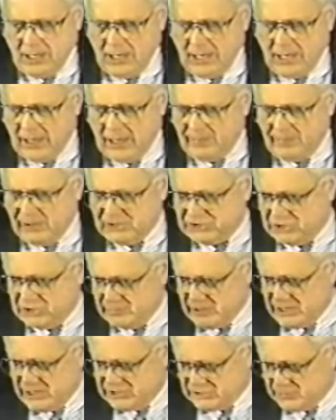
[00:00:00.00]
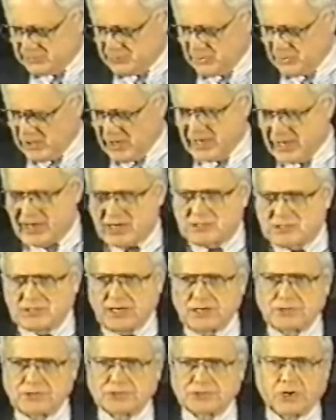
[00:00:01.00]
And much to my surprise,
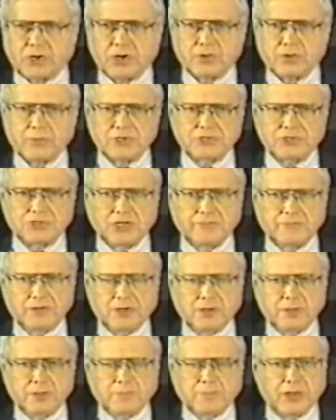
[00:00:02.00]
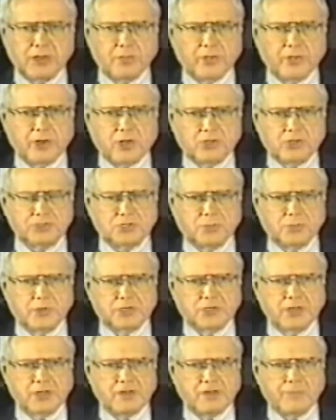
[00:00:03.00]
I started receiving, by the way, it also
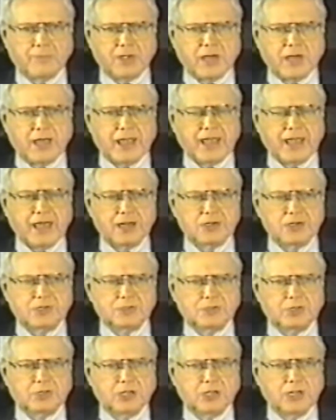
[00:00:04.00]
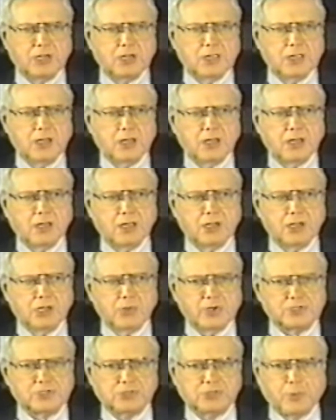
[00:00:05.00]
went to the FBI and to the
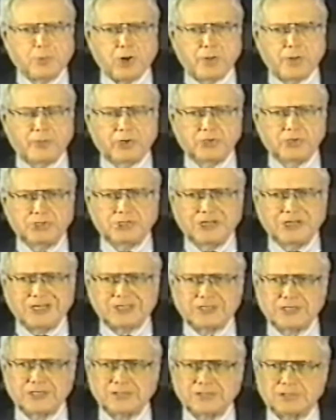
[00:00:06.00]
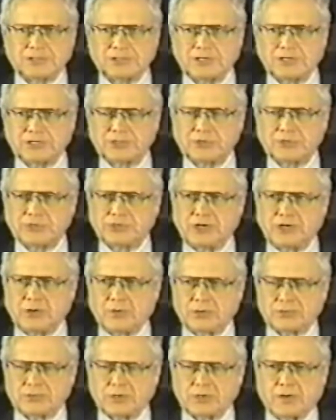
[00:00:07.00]
U.S. Department of Justice, the Solicitor
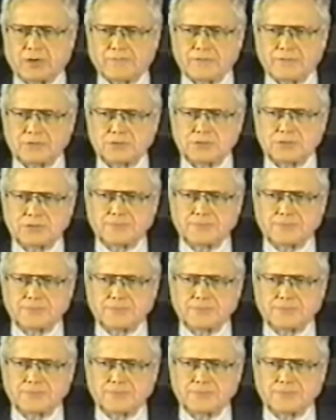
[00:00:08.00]
General's office.